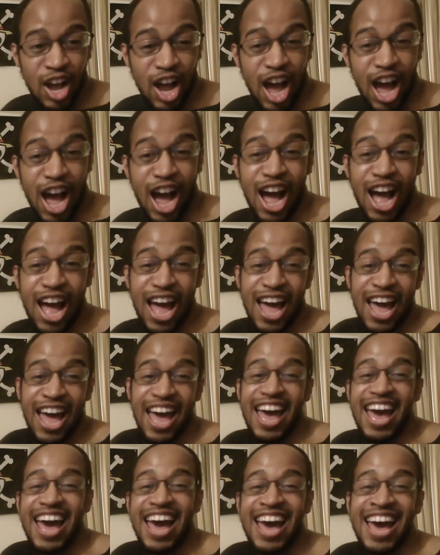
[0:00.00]
Ha
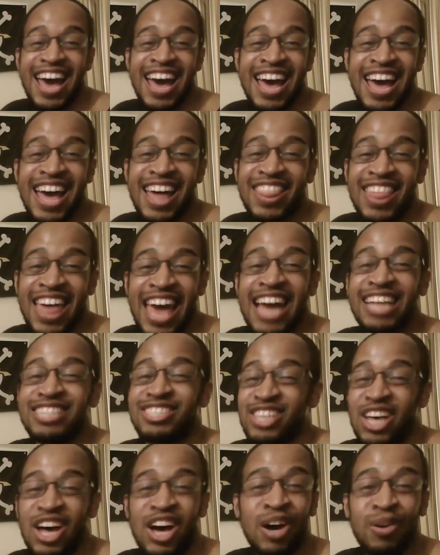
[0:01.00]
ha,
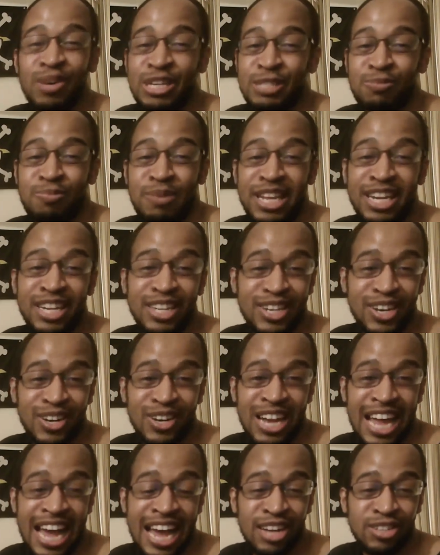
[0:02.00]
that's always been
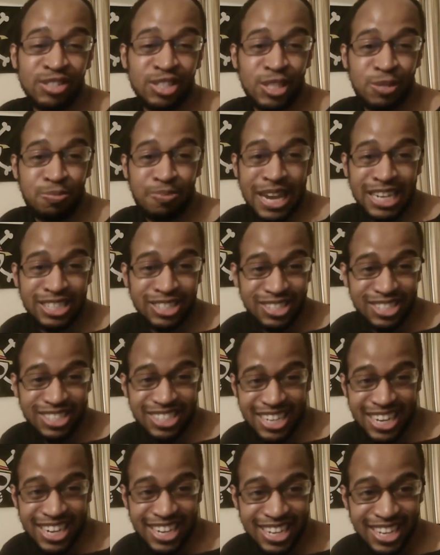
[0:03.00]
Galoun's
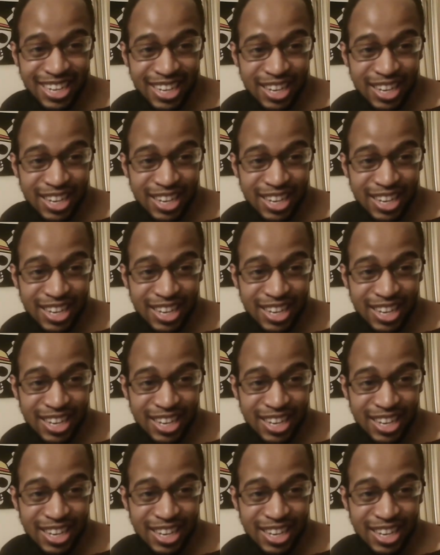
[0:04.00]
specialty.